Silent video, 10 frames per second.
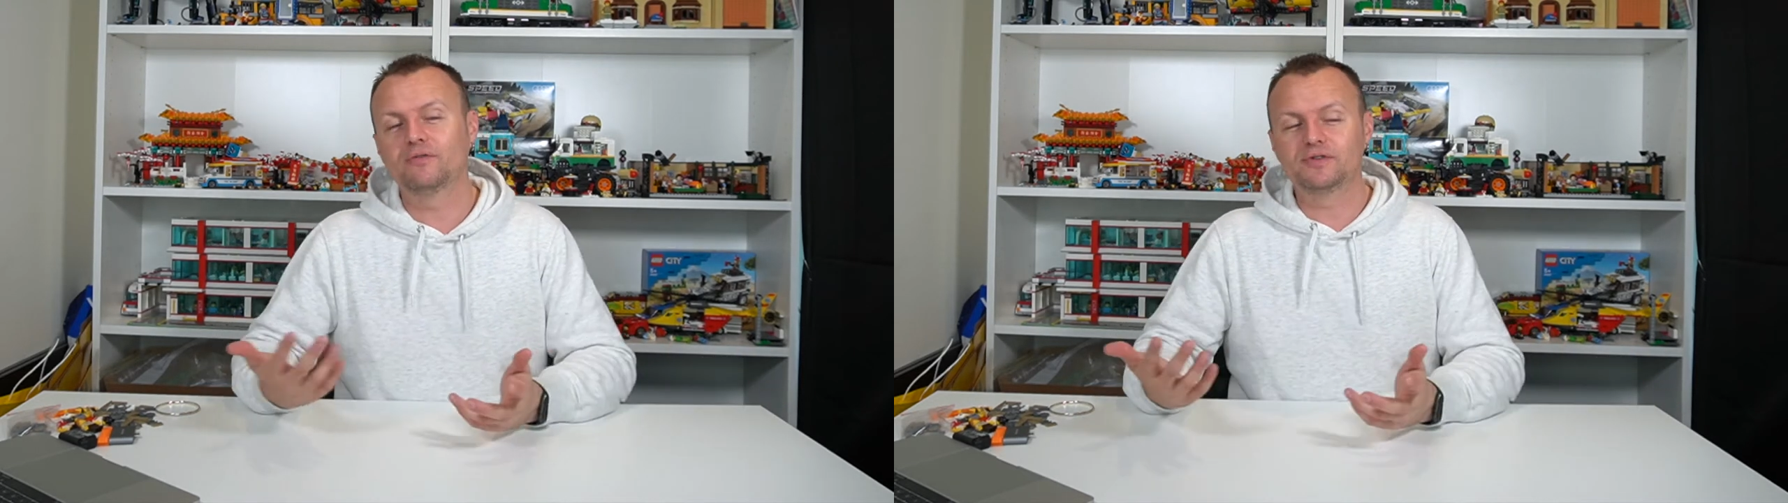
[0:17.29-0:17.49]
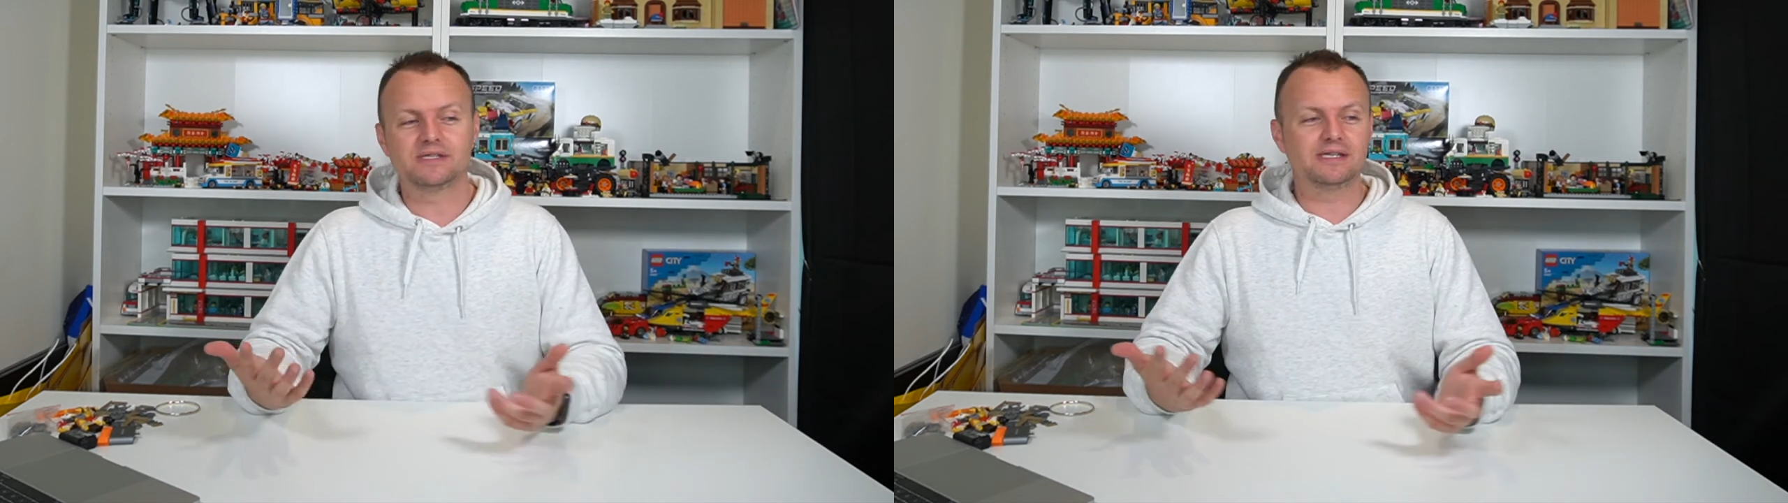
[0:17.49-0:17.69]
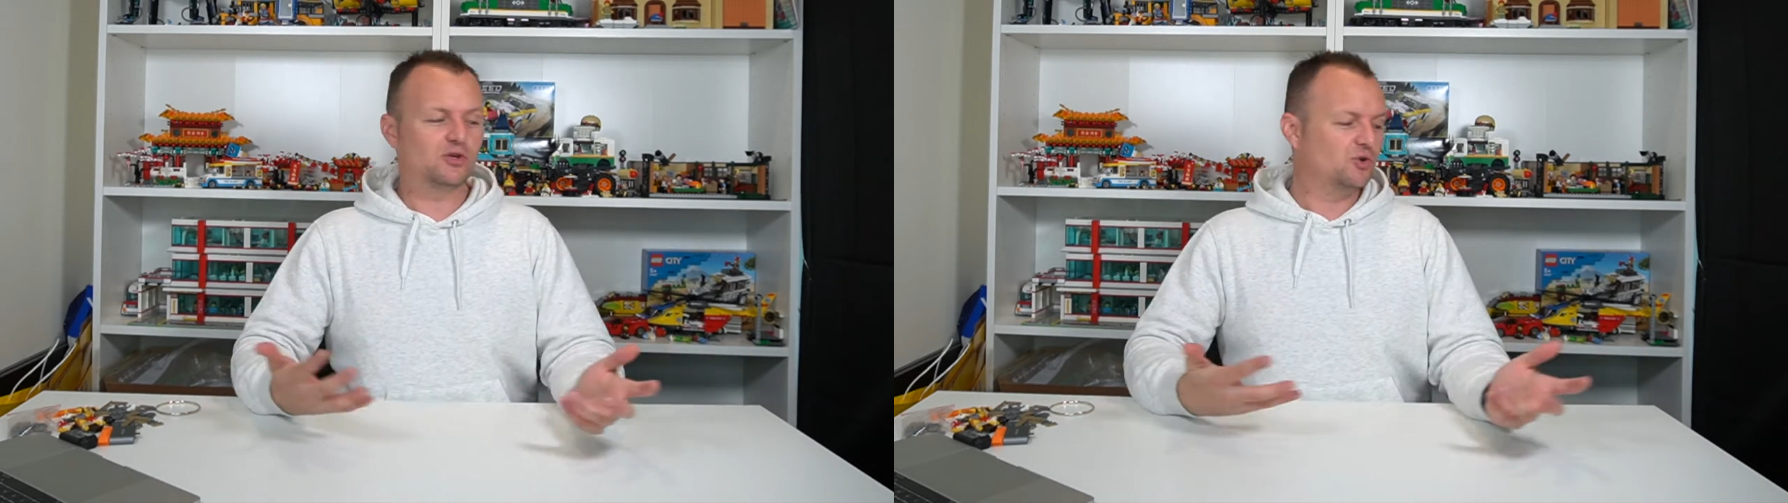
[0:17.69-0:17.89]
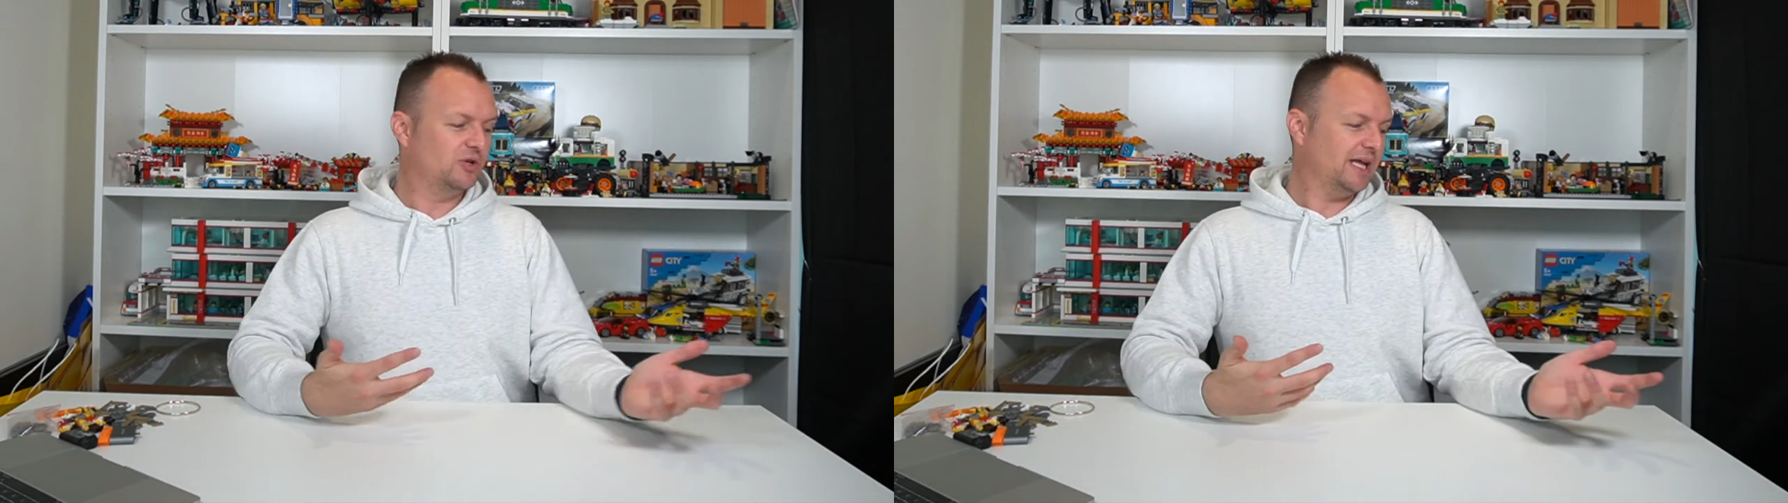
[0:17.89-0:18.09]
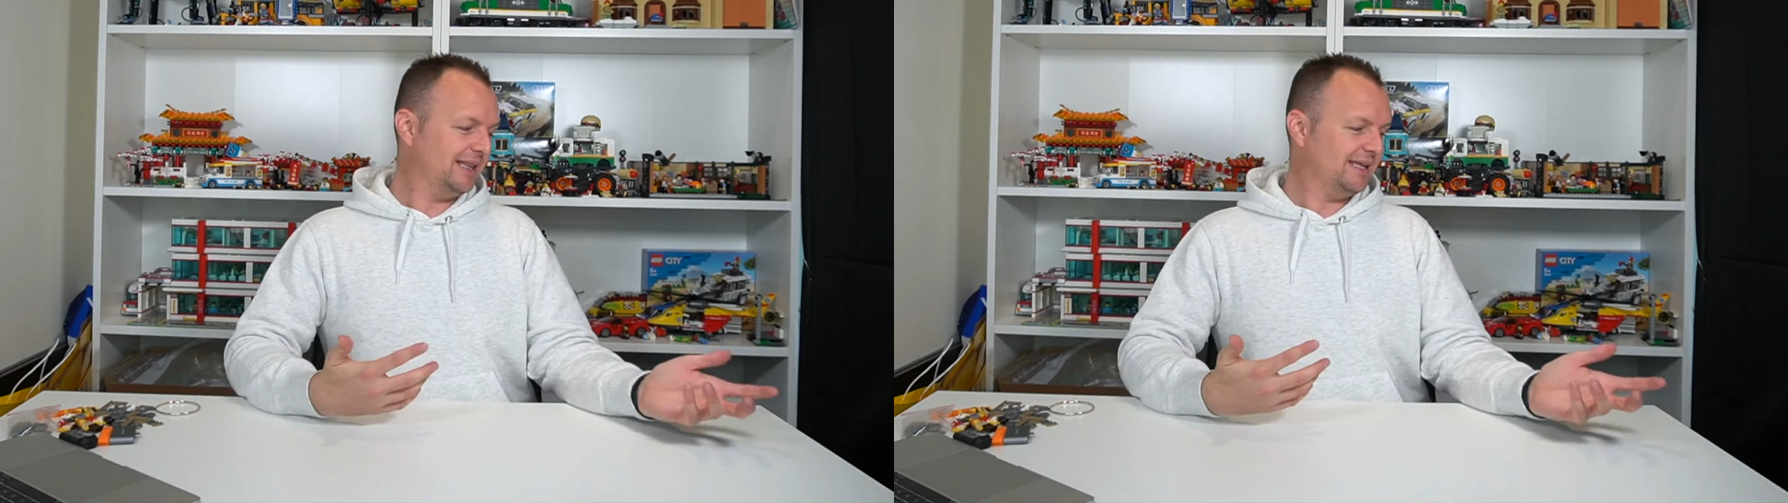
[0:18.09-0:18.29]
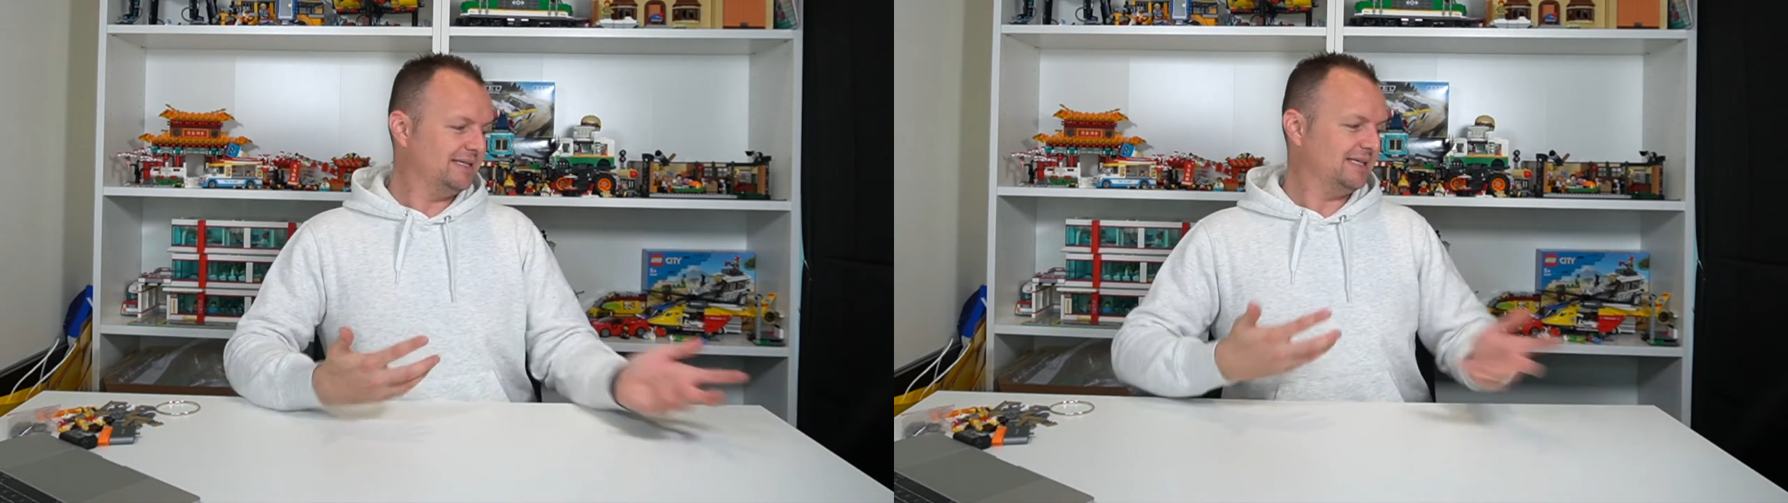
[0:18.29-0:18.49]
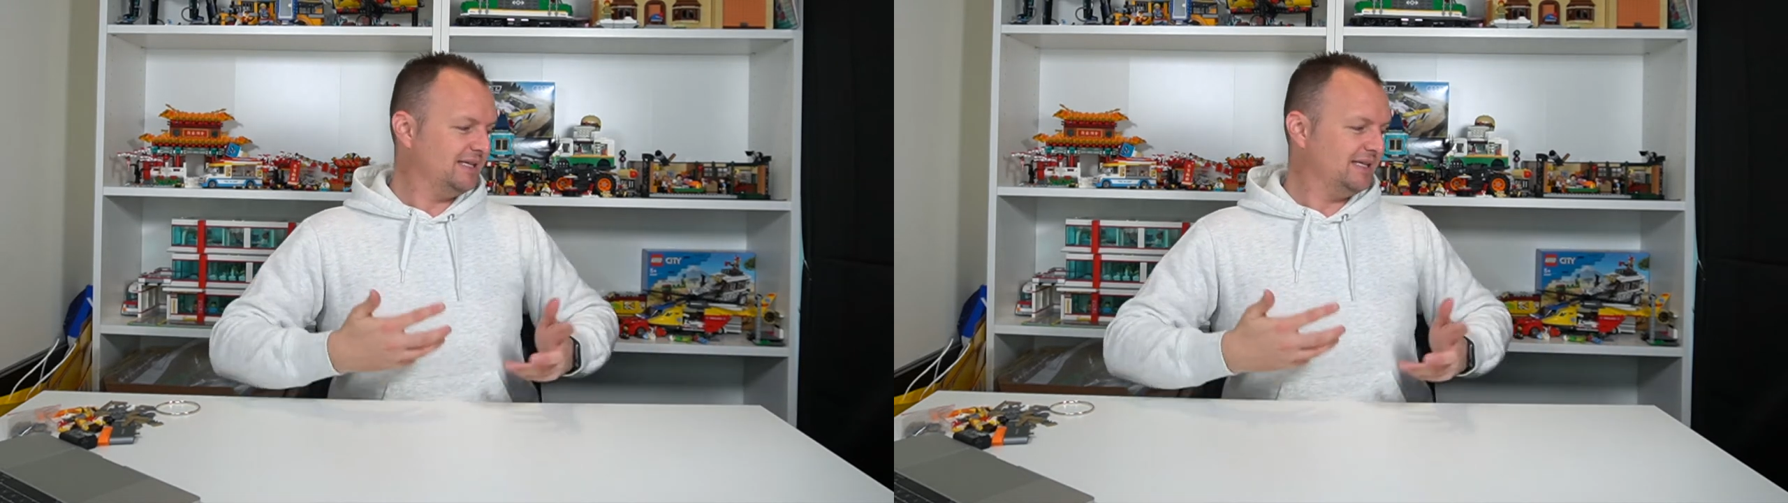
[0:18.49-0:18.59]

obviously you couldn't get these